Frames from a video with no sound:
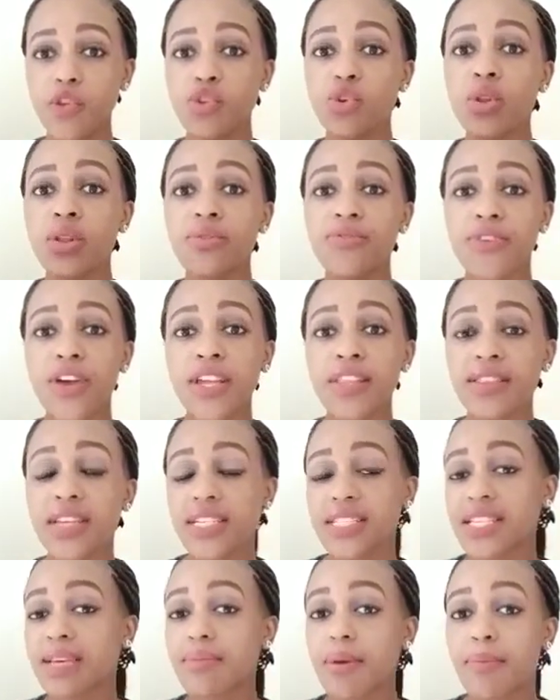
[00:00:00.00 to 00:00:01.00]
you'll find
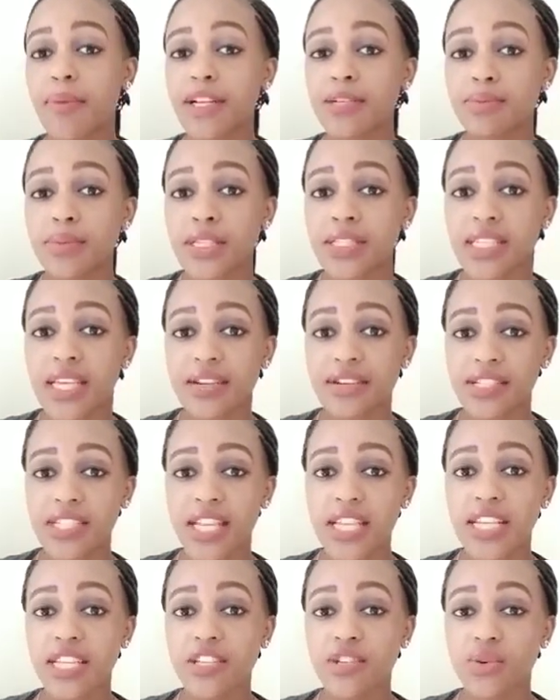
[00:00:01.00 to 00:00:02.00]
that some apartments are
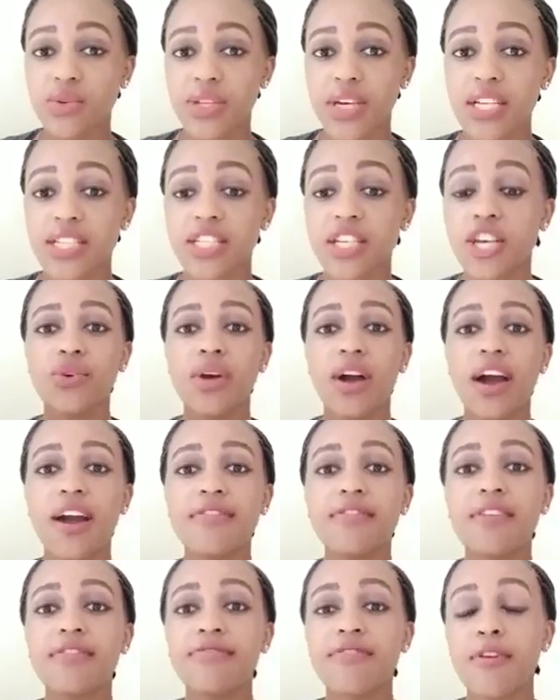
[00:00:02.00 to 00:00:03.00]
telling you that you have
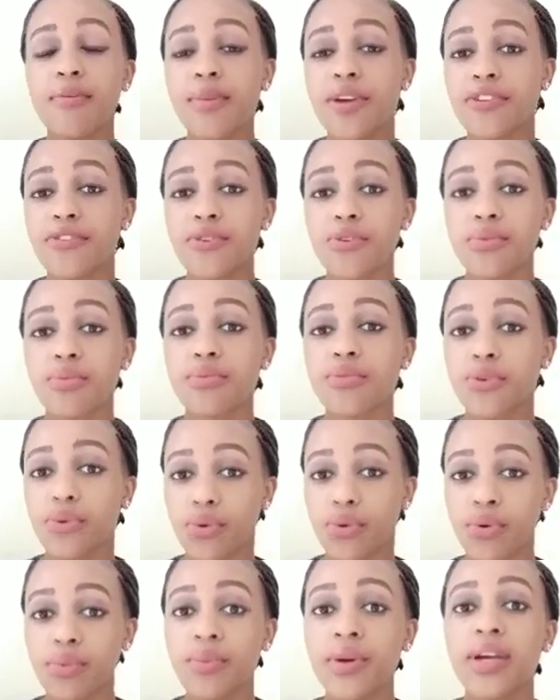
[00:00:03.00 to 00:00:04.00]
a 4-bedroom
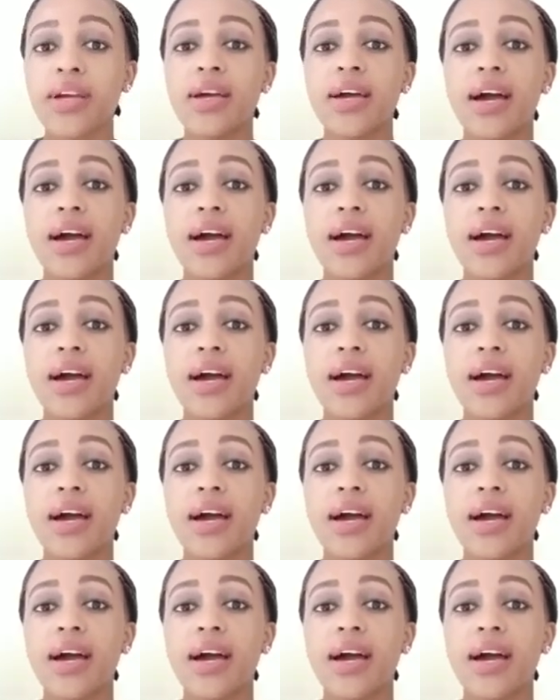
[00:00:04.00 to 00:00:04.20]
room,